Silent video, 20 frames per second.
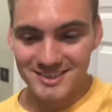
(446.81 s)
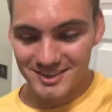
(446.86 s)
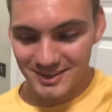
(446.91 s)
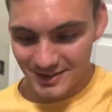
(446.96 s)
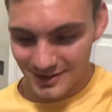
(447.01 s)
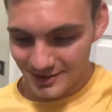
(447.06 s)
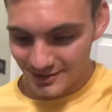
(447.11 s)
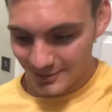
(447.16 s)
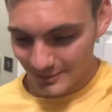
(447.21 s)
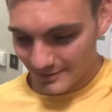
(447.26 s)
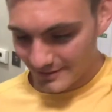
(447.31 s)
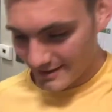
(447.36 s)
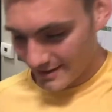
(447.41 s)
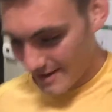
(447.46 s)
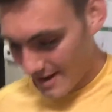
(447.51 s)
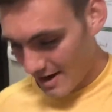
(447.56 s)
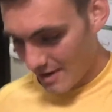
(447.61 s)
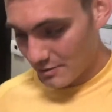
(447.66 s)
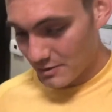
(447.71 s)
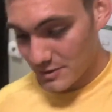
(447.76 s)
so
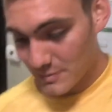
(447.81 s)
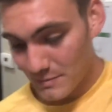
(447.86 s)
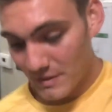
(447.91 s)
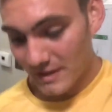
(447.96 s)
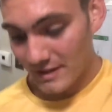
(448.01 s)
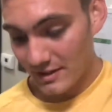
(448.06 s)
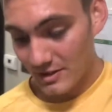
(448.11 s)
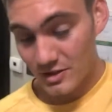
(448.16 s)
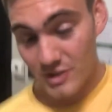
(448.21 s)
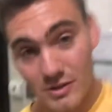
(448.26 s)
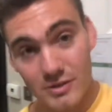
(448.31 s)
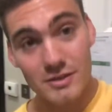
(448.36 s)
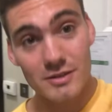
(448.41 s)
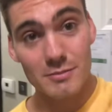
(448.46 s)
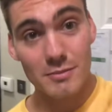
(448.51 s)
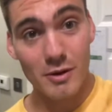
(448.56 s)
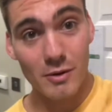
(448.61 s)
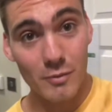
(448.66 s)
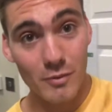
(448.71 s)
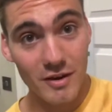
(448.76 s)
I was making jokes
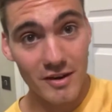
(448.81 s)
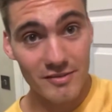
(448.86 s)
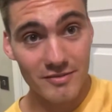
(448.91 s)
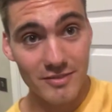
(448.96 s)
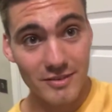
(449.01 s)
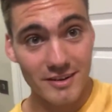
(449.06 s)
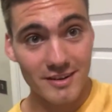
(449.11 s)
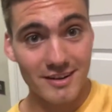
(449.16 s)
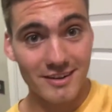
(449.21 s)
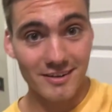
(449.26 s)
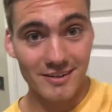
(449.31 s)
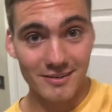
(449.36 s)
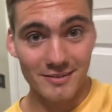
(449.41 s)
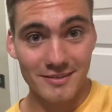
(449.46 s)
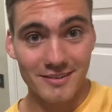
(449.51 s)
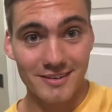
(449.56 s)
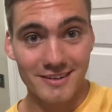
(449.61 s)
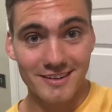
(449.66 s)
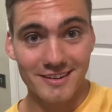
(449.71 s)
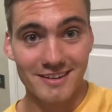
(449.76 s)
about wine for dinner,
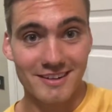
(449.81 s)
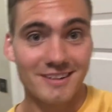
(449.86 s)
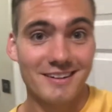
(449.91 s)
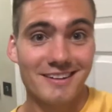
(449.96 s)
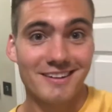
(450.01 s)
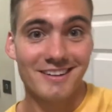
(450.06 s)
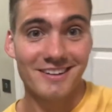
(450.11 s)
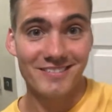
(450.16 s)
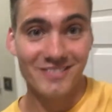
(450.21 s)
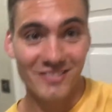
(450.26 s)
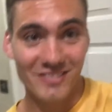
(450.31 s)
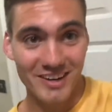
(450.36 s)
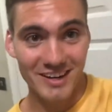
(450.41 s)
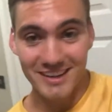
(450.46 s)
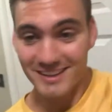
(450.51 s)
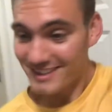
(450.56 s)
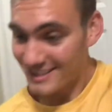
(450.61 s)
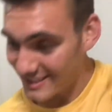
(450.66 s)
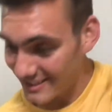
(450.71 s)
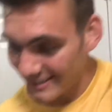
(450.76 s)
but
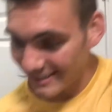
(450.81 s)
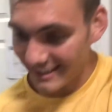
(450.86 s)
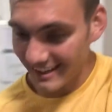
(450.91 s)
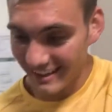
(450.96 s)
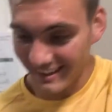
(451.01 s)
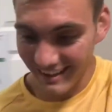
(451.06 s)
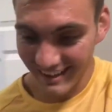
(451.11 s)
it's looking